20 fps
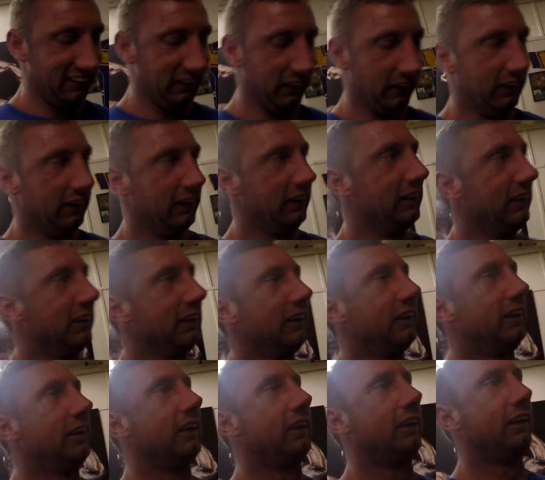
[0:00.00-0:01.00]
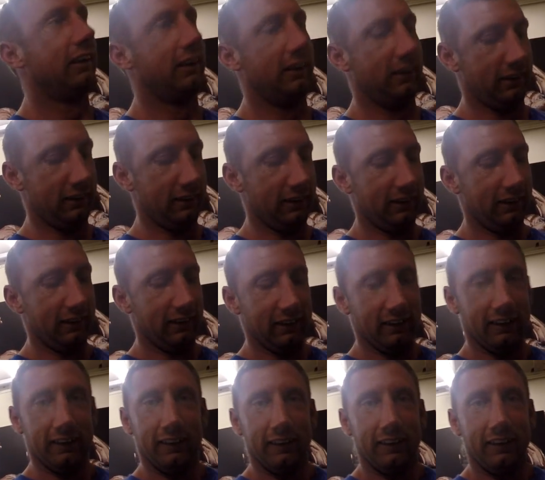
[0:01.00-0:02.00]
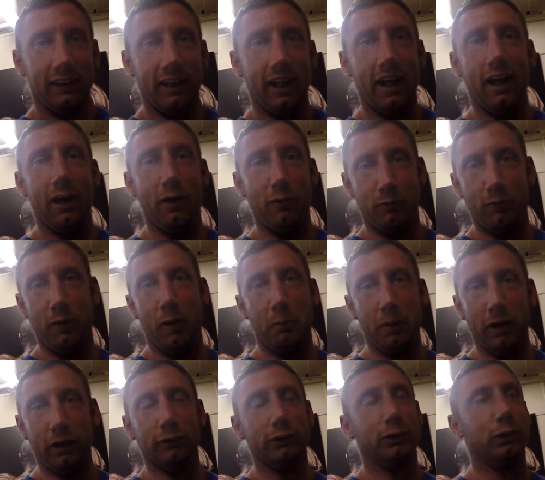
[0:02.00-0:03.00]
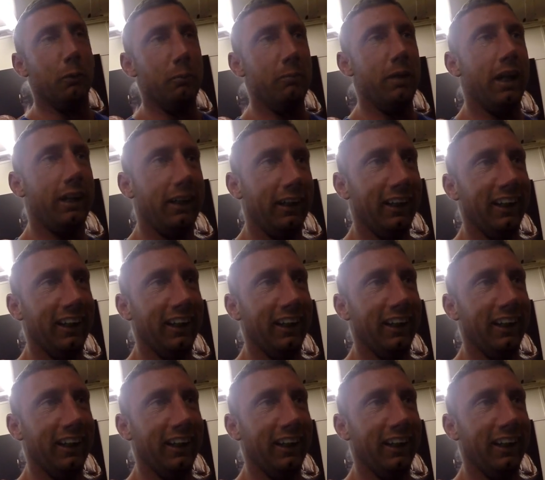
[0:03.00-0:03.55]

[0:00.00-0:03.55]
Have you got any comments for the camera? Yeah, I've been on sunbed.